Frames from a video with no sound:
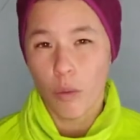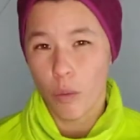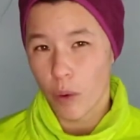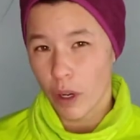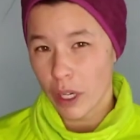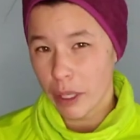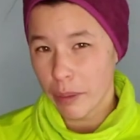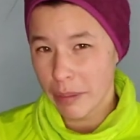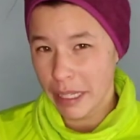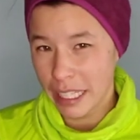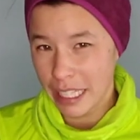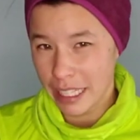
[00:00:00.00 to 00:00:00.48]

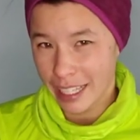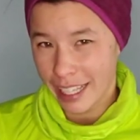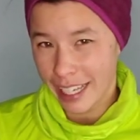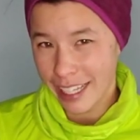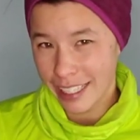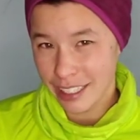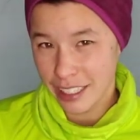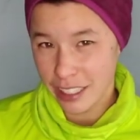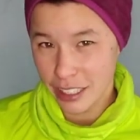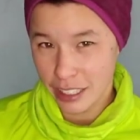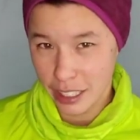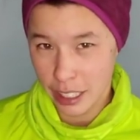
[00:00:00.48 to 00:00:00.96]
one of my
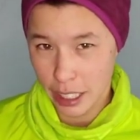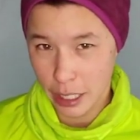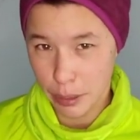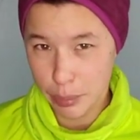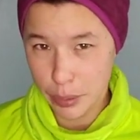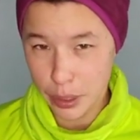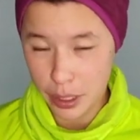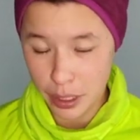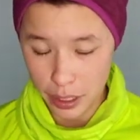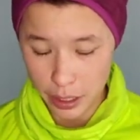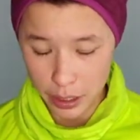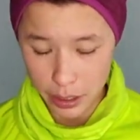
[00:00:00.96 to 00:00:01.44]
last
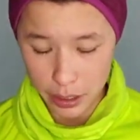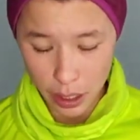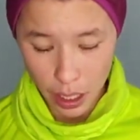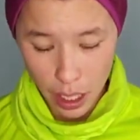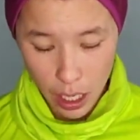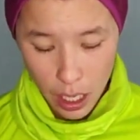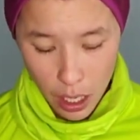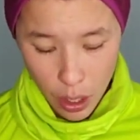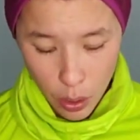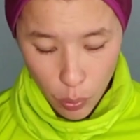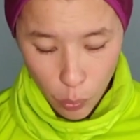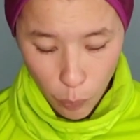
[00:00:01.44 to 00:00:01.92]
tips is
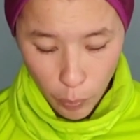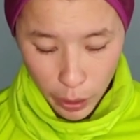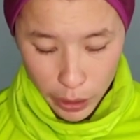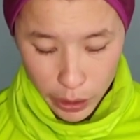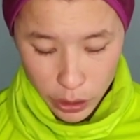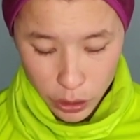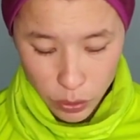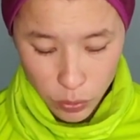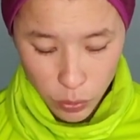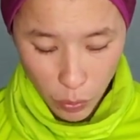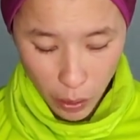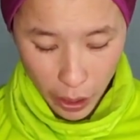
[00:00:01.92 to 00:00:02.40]
when
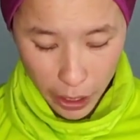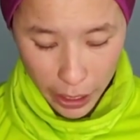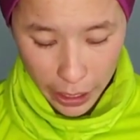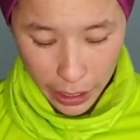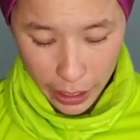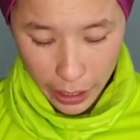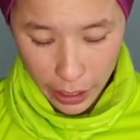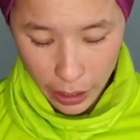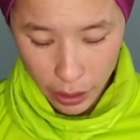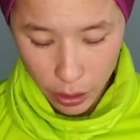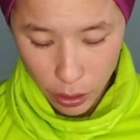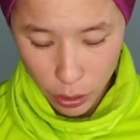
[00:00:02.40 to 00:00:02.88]
you're
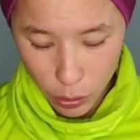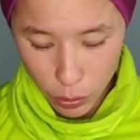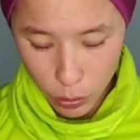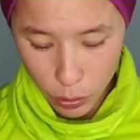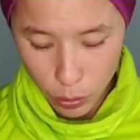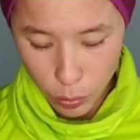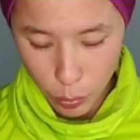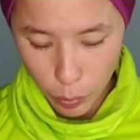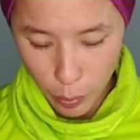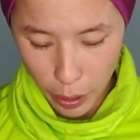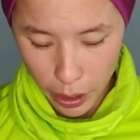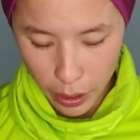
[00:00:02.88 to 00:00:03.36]
running in
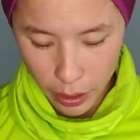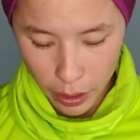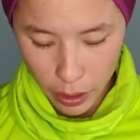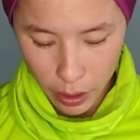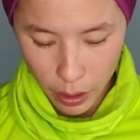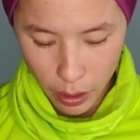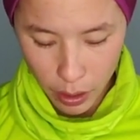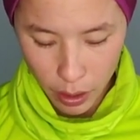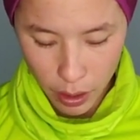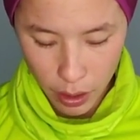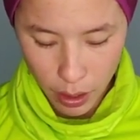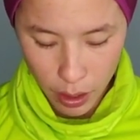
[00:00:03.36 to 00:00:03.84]
cold
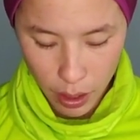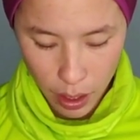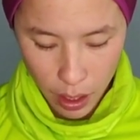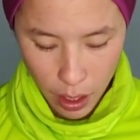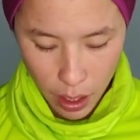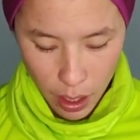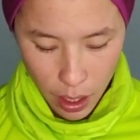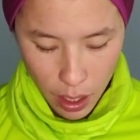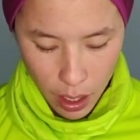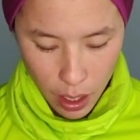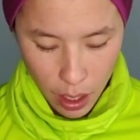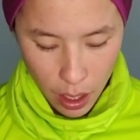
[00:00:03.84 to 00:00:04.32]
weather,
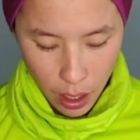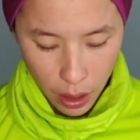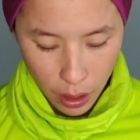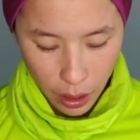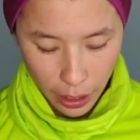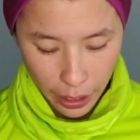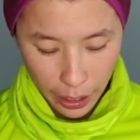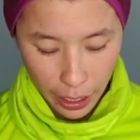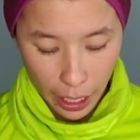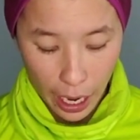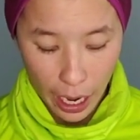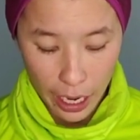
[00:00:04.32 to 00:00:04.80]

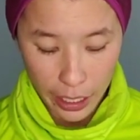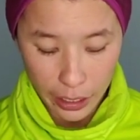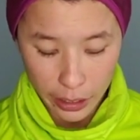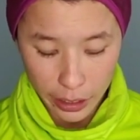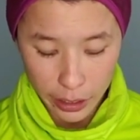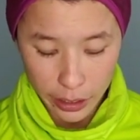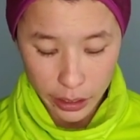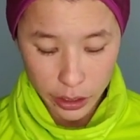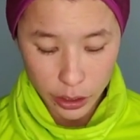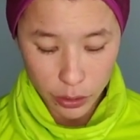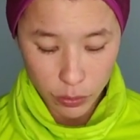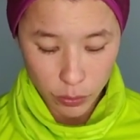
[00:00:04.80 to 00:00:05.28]
like I
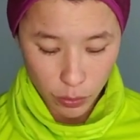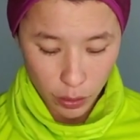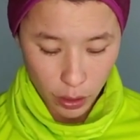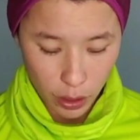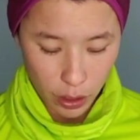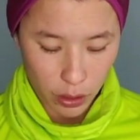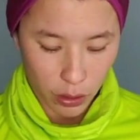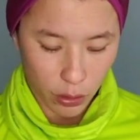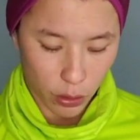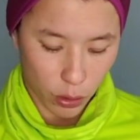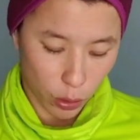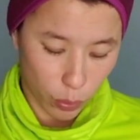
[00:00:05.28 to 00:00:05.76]
like to
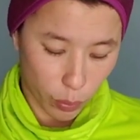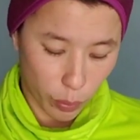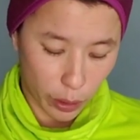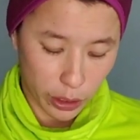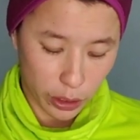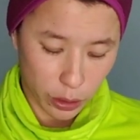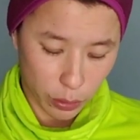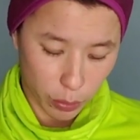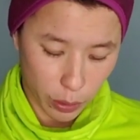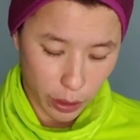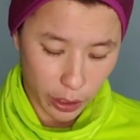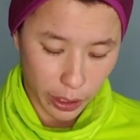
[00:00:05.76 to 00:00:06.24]
run, or when
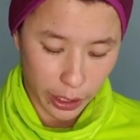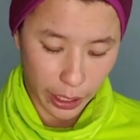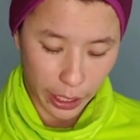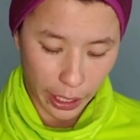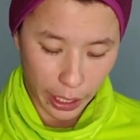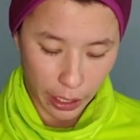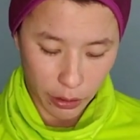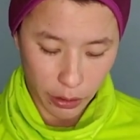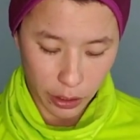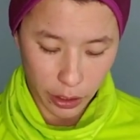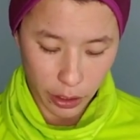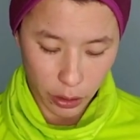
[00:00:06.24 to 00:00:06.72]
you're working
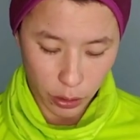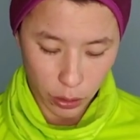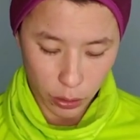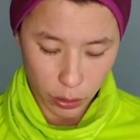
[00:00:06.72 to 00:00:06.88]
out in